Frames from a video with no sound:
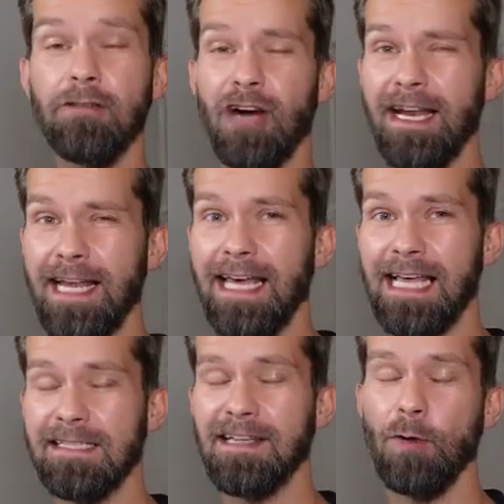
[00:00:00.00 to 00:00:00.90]
run
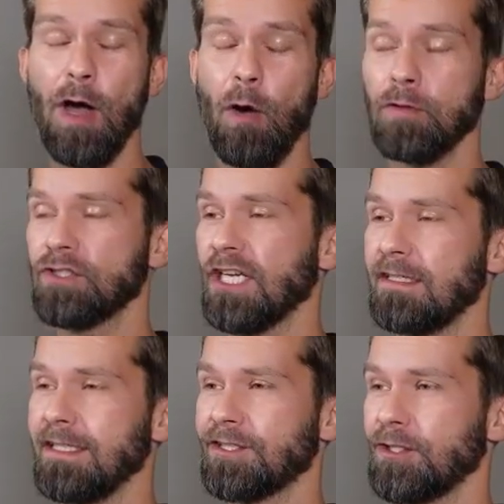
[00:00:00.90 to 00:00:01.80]
against our own
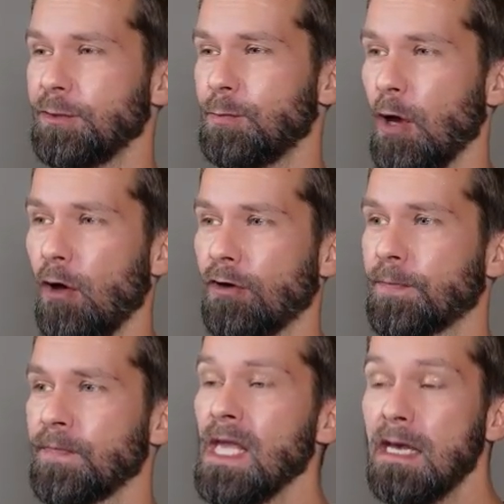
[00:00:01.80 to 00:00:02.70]
ChecklyHQ blog.
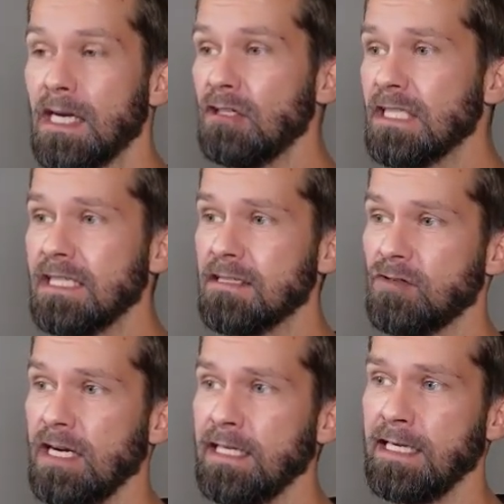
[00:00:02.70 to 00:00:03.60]
Currently, it's
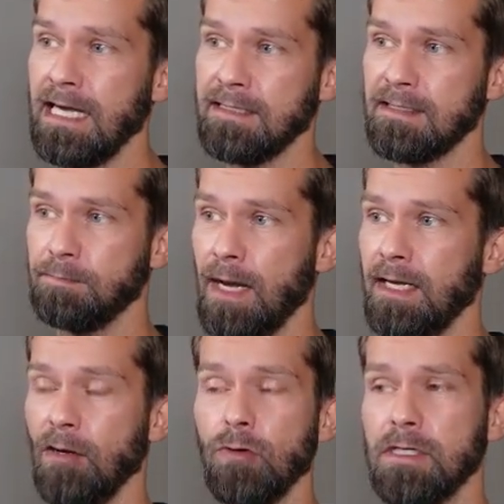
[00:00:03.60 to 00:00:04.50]
running against my
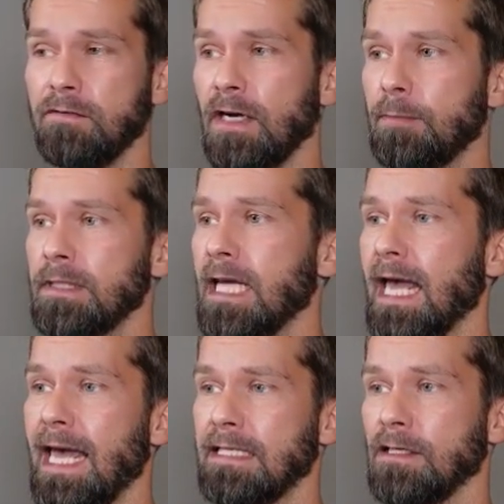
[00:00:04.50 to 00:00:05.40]
local environment
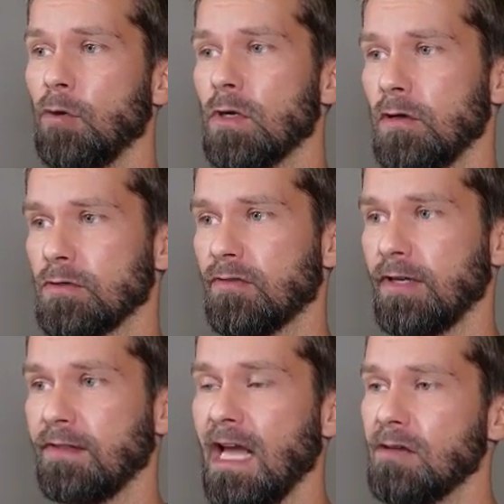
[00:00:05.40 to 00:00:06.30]
at localhost
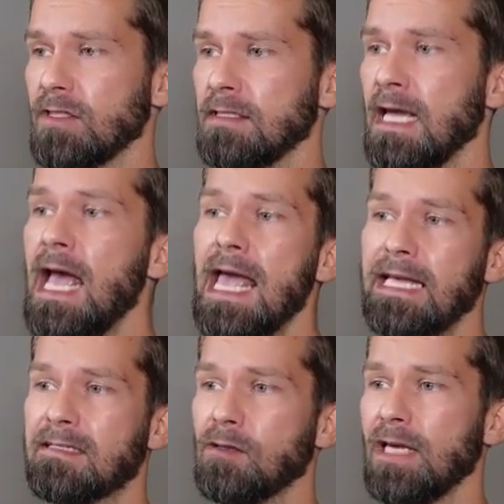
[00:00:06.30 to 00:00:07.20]
3000.
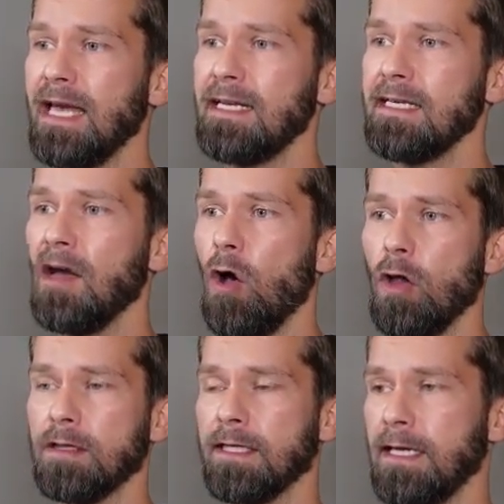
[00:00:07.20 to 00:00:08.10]
It's locating
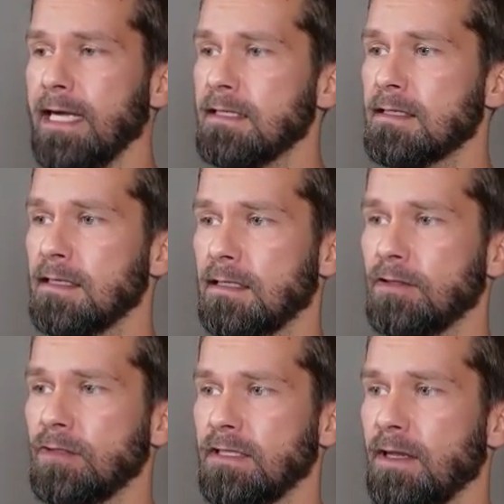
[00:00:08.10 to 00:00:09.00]
all the links
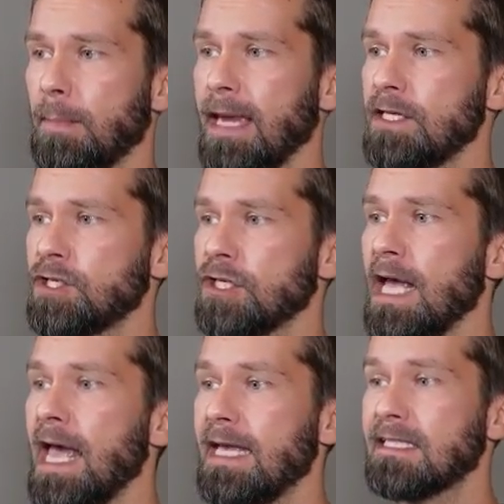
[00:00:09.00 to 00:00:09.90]
included in the page.
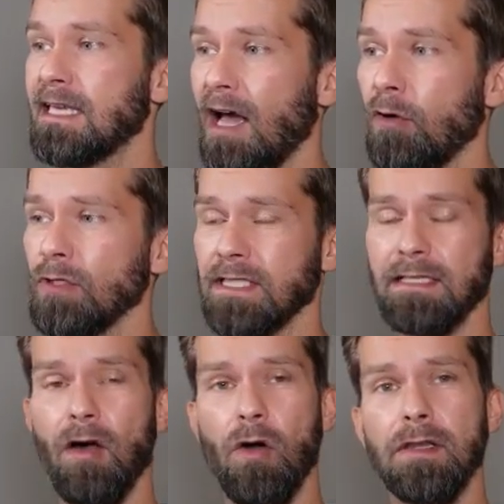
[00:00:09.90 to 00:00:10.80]
It's counting
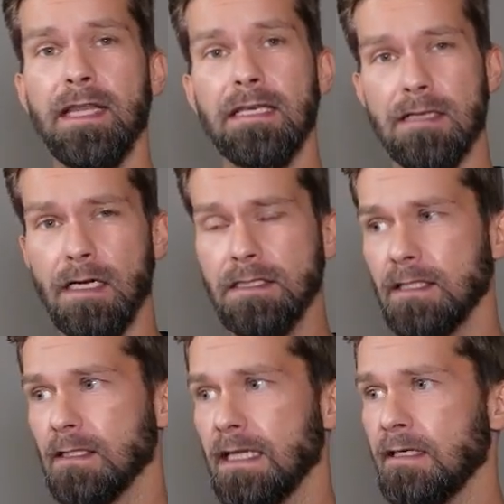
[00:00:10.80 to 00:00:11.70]
all these
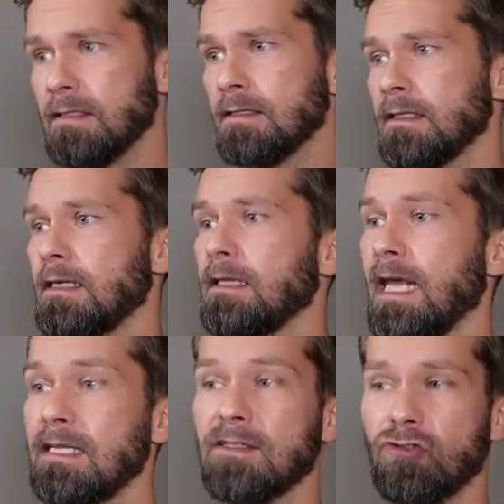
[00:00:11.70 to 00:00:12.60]
article links. Then
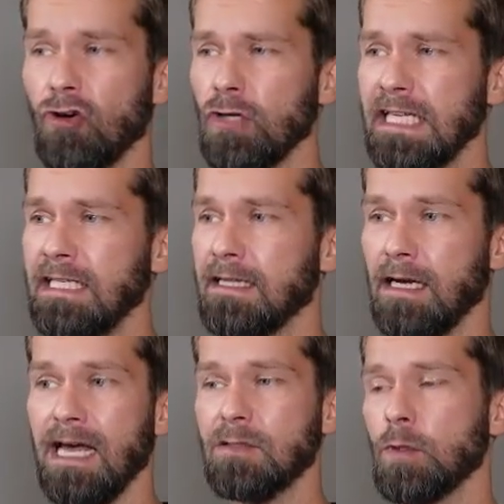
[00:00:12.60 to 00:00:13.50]
it's scrolling the
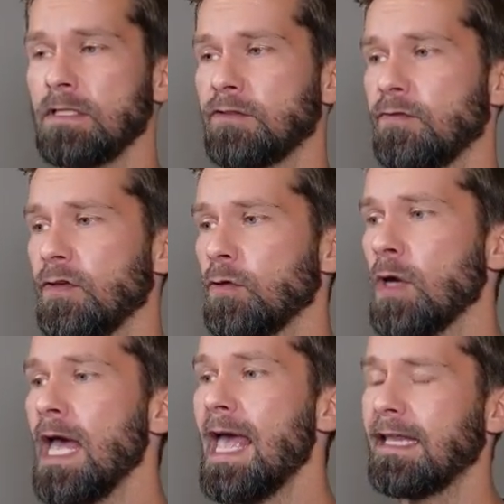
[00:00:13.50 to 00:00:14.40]
last one into view.
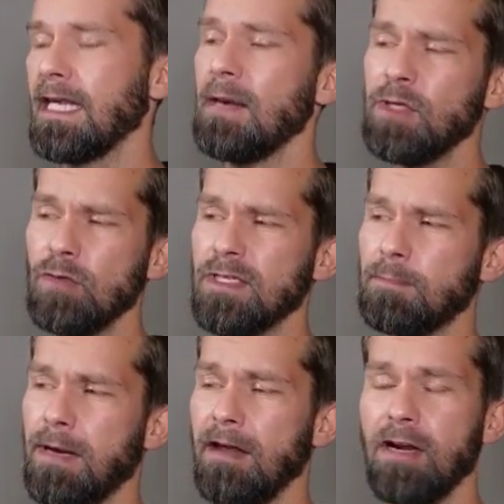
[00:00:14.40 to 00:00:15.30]
And then I'm using
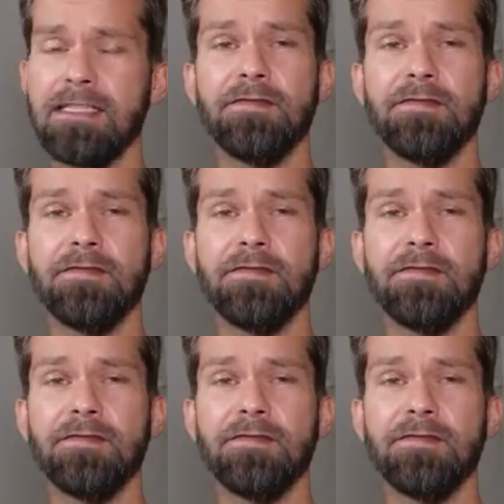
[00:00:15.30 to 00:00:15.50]
Playwright's